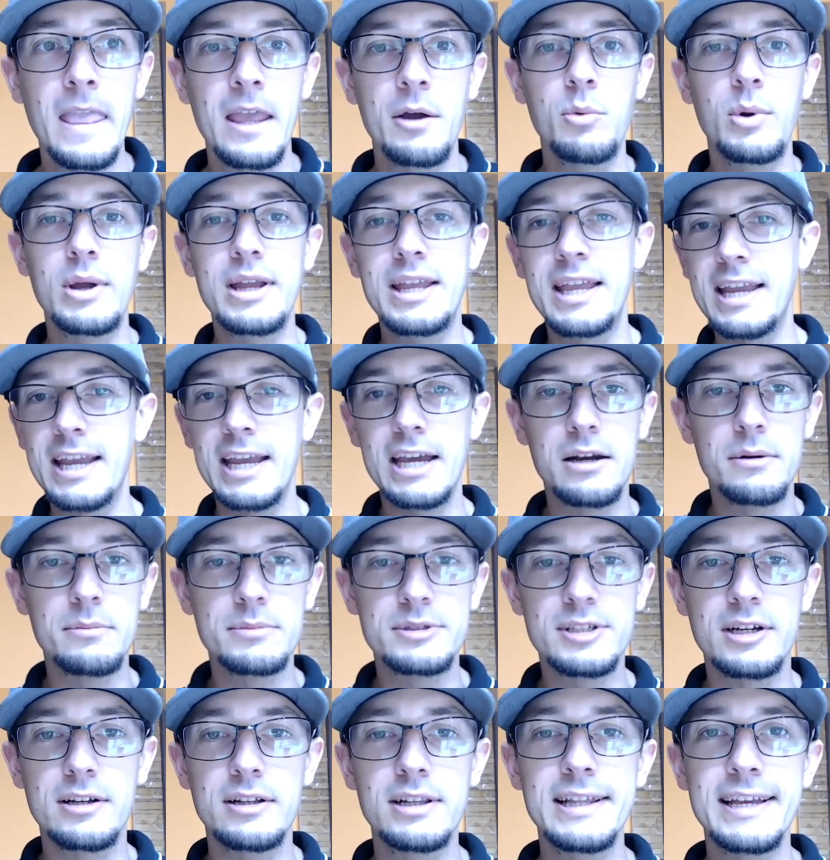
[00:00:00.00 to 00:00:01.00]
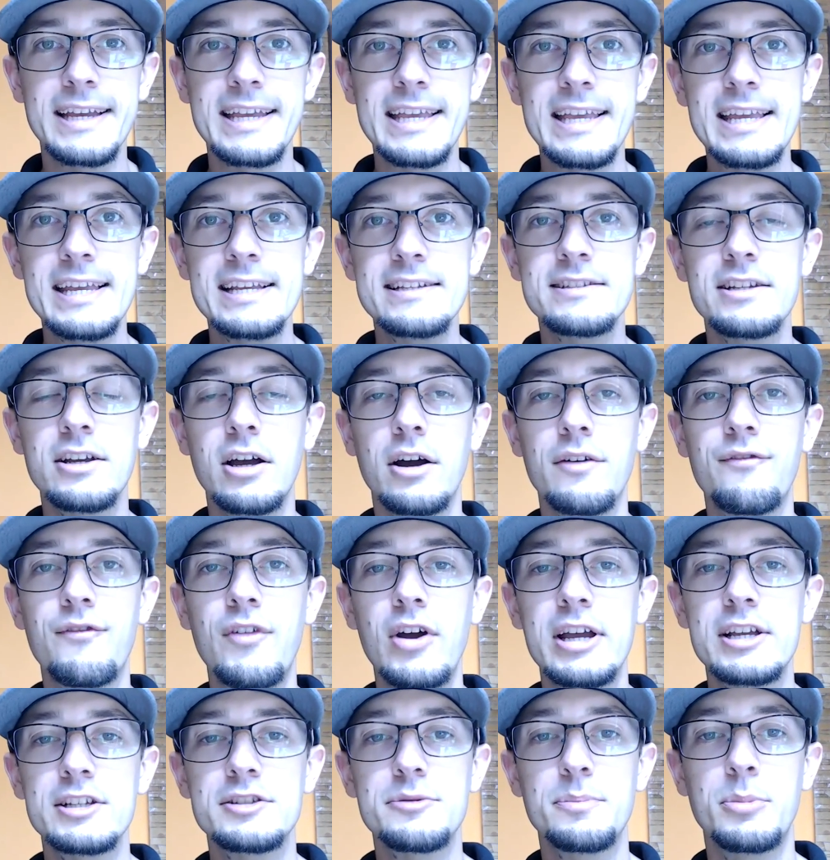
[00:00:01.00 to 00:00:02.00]
We can get them to click easy on
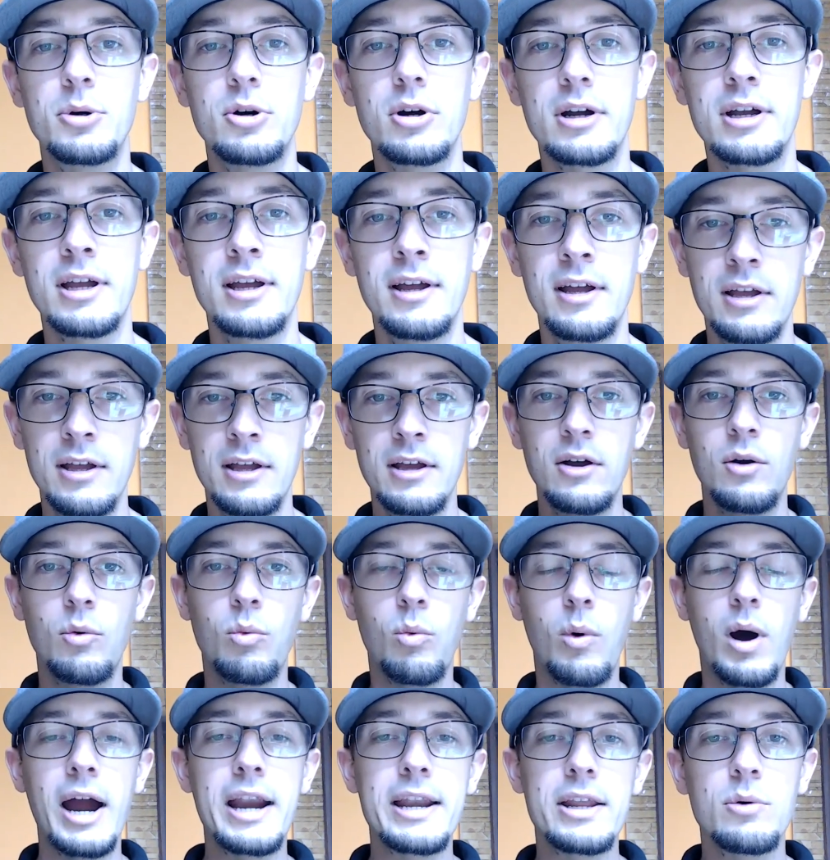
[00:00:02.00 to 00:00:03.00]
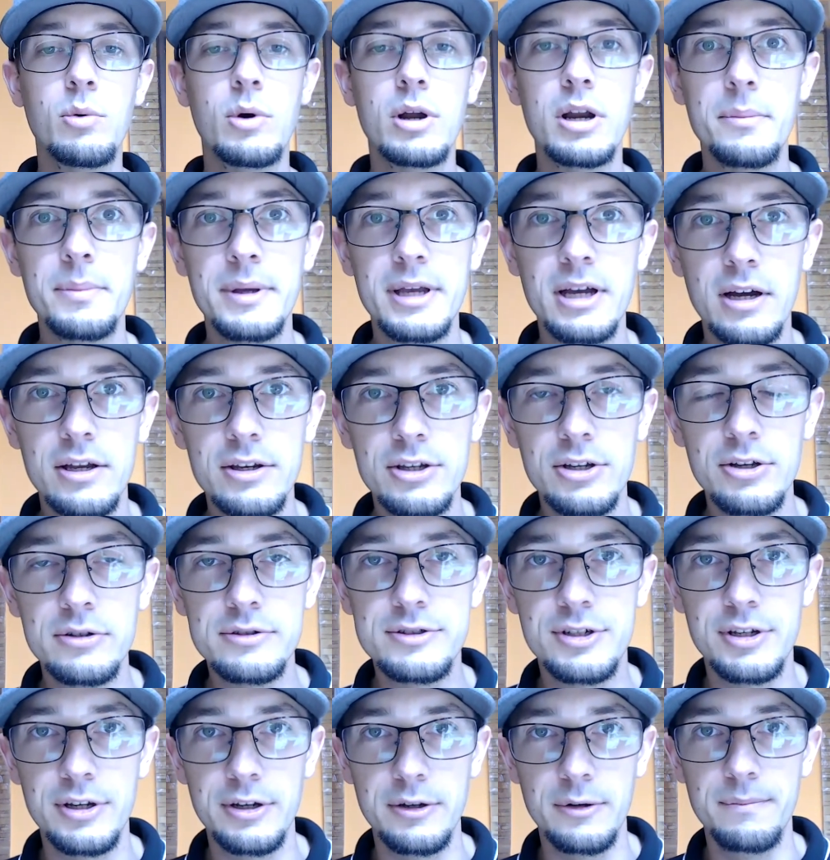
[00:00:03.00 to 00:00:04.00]
Facebook. Why do you want to be on
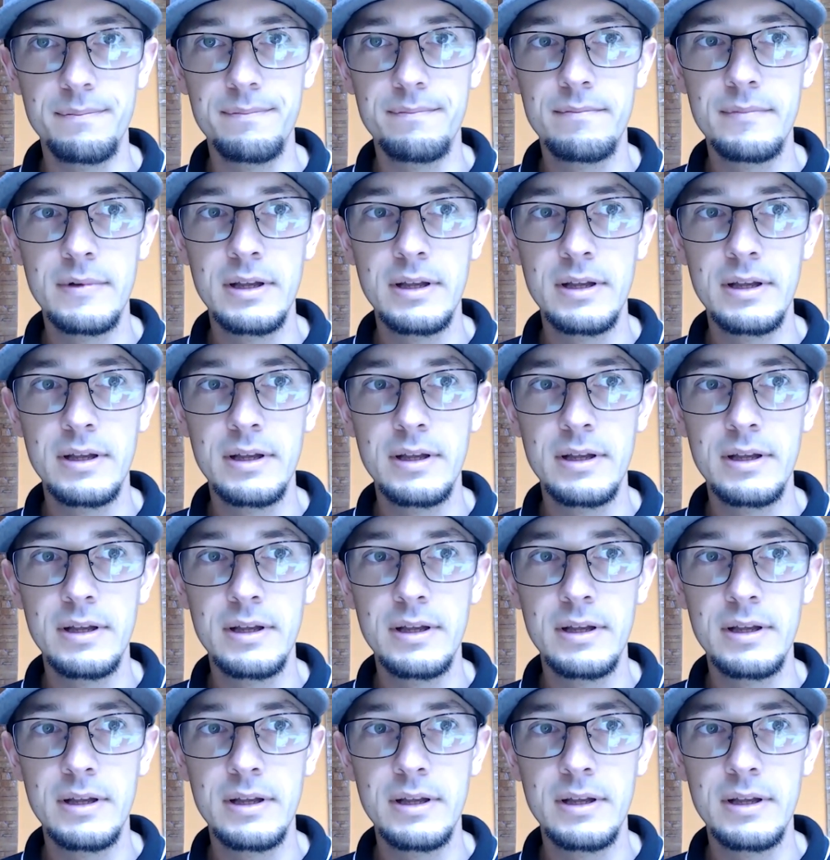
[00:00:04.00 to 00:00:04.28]
YouTube?